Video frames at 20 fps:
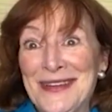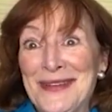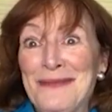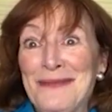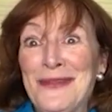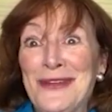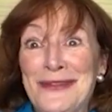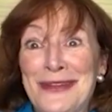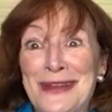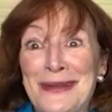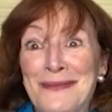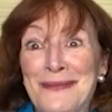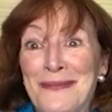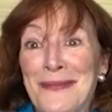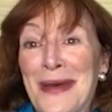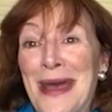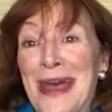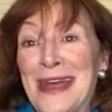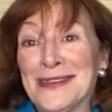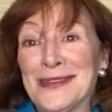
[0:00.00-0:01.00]
moving
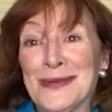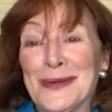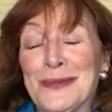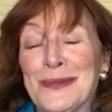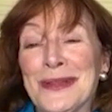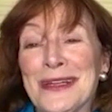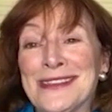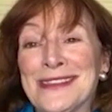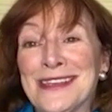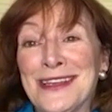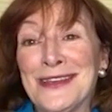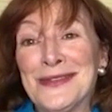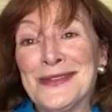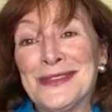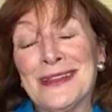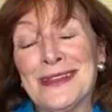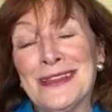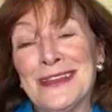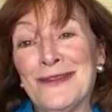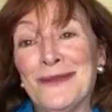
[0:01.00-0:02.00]
back to a place I used
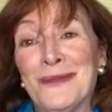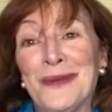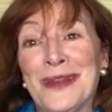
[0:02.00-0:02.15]
to live,